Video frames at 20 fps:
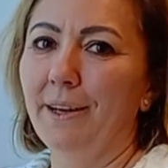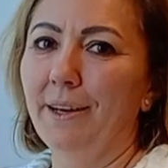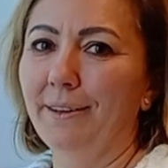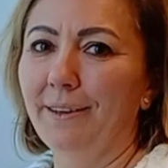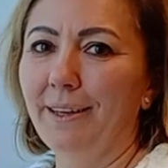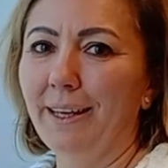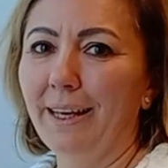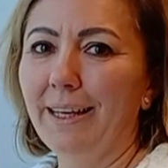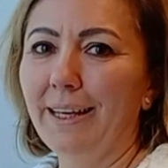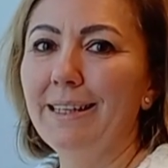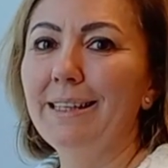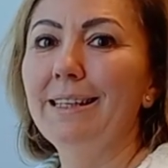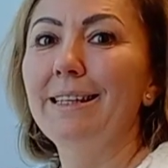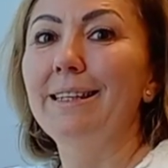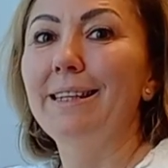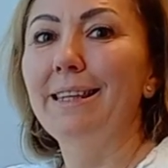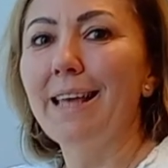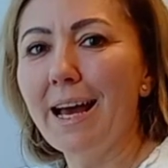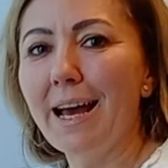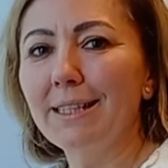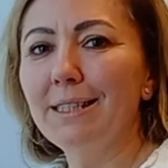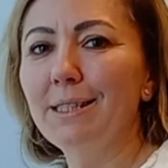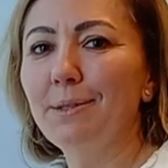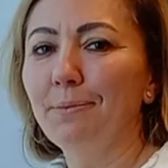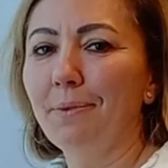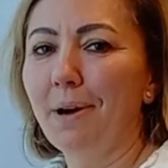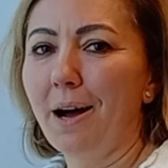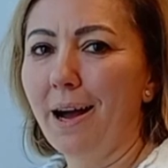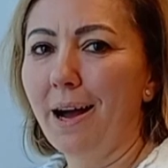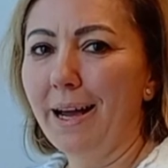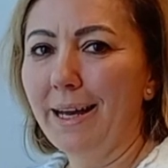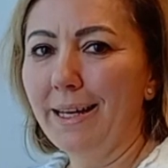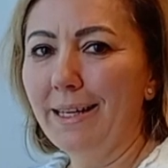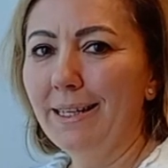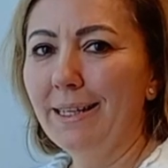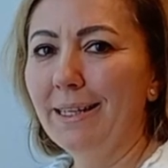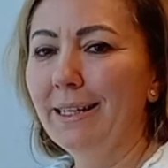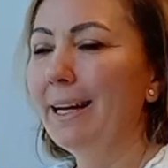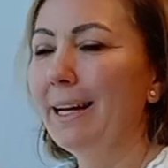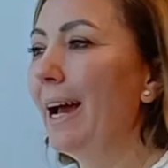Okay, that's why,
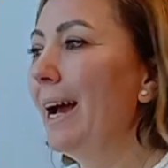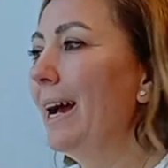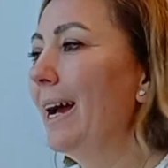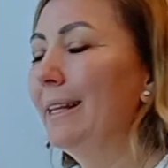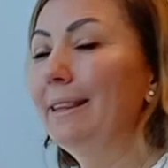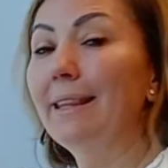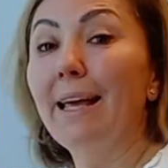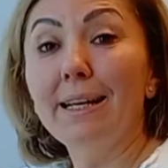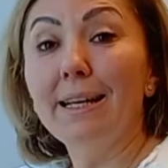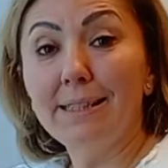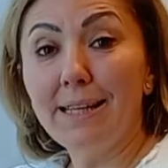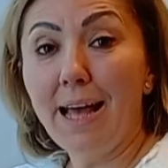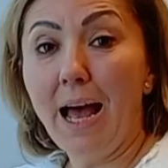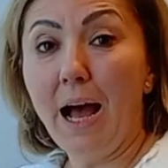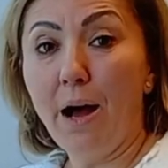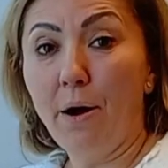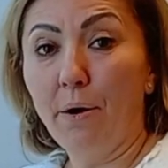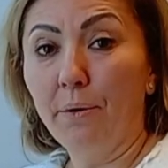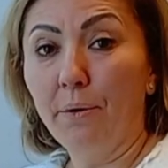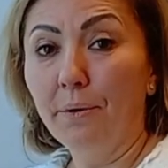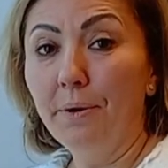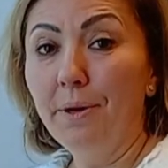and that's how